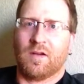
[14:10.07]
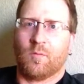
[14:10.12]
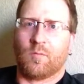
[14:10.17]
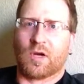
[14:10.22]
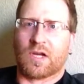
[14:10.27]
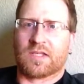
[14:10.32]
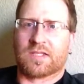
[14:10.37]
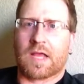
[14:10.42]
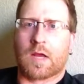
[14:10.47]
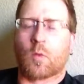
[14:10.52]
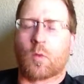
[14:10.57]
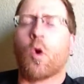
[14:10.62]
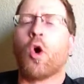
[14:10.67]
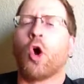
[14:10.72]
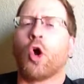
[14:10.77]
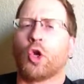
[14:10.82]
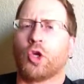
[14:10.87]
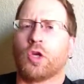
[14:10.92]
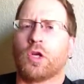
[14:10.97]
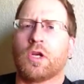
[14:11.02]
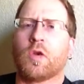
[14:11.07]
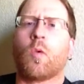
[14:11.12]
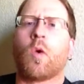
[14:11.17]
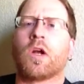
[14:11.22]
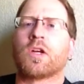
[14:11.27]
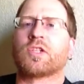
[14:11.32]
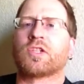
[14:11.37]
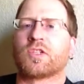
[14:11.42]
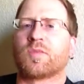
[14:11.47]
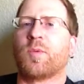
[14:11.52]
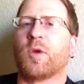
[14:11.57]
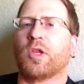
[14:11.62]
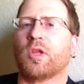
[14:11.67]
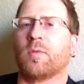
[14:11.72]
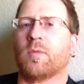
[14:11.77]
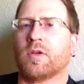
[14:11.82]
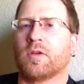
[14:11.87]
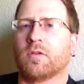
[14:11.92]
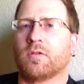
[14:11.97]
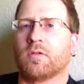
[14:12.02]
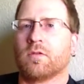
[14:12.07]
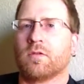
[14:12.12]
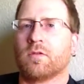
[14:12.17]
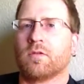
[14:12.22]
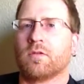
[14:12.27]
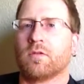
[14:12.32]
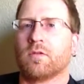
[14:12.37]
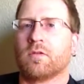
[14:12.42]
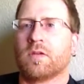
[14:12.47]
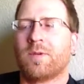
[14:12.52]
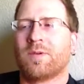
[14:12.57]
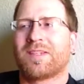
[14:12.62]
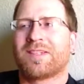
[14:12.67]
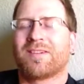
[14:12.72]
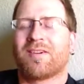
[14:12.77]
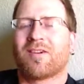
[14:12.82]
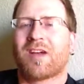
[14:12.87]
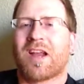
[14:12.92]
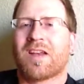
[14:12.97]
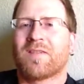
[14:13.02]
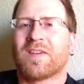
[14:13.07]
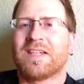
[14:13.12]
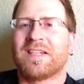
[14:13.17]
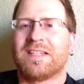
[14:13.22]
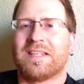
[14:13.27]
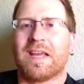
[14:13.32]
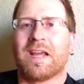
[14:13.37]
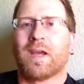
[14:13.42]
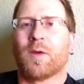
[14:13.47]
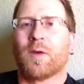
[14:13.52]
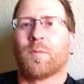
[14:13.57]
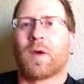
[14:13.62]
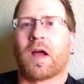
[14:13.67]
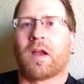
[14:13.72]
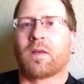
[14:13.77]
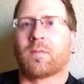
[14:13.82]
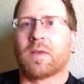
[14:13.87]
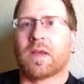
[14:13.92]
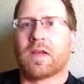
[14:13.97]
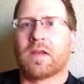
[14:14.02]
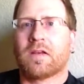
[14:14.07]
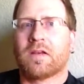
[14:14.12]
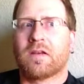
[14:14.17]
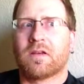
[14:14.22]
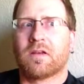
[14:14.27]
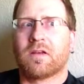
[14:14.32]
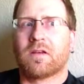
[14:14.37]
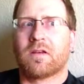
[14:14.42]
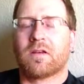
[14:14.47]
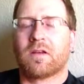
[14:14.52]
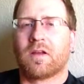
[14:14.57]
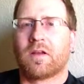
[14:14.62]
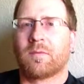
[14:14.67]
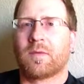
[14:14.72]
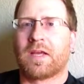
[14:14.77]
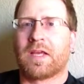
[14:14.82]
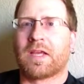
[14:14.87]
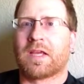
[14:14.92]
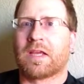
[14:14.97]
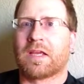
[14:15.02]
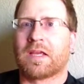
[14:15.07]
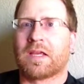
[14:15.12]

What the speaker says: But he's like, well, you need to watch the speed limit. He was still kind of a dick about it, man. I'm like,